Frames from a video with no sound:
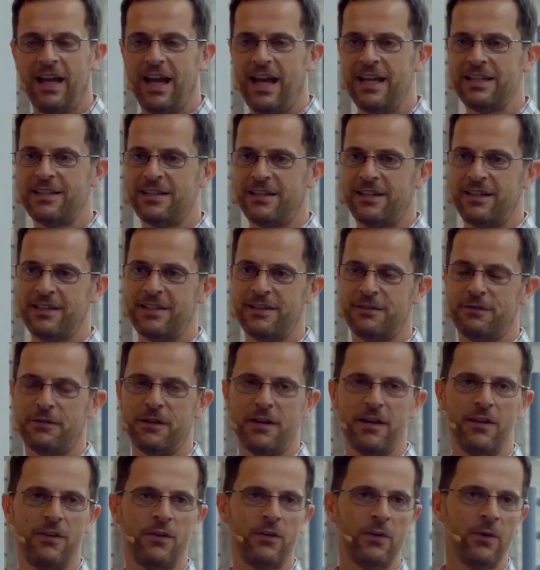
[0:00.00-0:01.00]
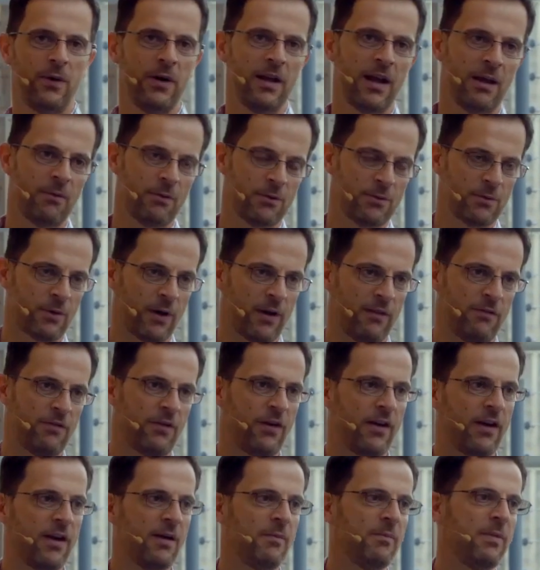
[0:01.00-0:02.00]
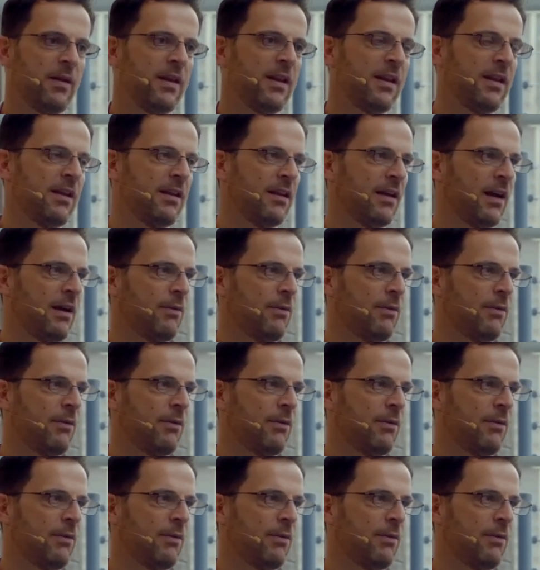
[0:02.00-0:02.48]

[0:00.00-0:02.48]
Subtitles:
as a funny story, I was working for a company.